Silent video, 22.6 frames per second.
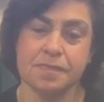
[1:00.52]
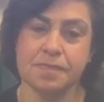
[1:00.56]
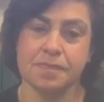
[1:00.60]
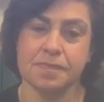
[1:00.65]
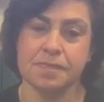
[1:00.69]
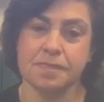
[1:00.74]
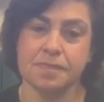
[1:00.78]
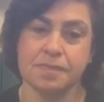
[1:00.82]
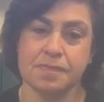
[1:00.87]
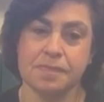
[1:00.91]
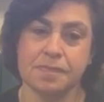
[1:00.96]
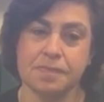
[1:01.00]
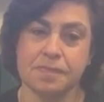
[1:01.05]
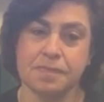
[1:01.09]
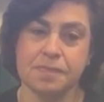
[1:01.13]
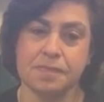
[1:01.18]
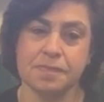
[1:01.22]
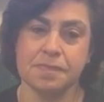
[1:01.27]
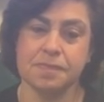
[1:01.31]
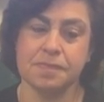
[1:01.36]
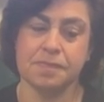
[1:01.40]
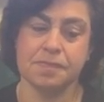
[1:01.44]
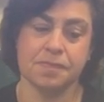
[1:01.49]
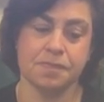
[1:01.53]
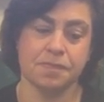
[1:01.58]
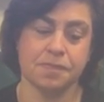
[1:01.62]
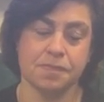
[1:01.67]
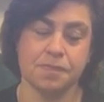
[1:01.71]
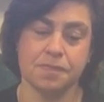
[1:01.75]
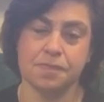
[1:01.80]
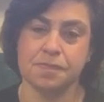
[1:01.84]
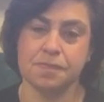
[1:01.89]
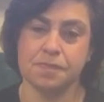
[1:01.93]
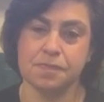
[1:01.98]

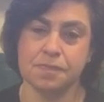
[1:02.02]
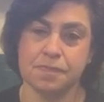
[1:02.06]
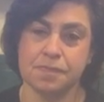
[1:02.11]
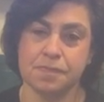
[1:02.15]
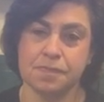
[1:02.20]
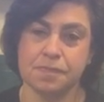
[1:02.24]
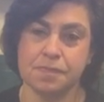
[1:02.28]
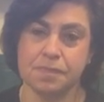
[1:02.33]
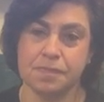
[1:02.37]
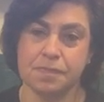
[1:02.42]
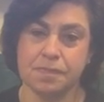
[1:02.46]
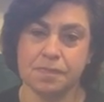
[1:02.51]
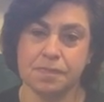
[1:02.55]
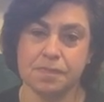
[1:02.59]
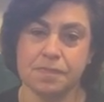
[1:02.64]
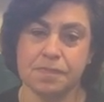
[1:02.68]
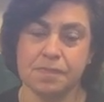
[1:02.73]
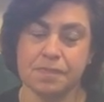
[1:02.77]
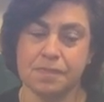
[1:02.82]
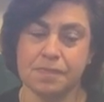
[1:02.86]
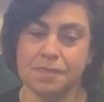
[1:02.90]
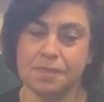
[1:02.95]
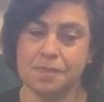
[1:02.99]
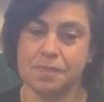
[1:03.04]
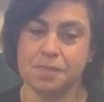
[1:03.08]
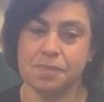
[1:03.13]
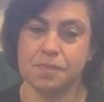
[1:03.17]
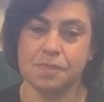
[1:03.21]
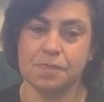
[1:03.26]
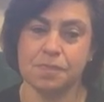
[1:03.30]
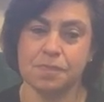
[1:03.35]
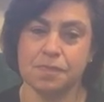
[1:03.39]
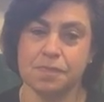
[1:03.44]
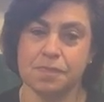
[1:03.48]

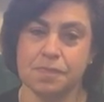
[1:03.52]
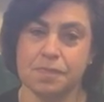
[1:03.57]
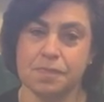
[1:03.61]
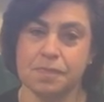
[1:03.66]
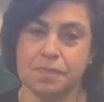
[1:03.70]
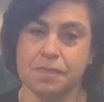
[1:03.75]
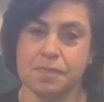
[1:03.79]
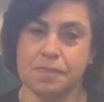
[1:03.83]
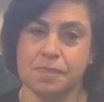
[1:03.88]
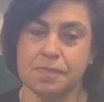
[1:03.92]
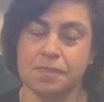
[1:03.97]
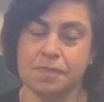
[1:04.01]
The person shown says nothing.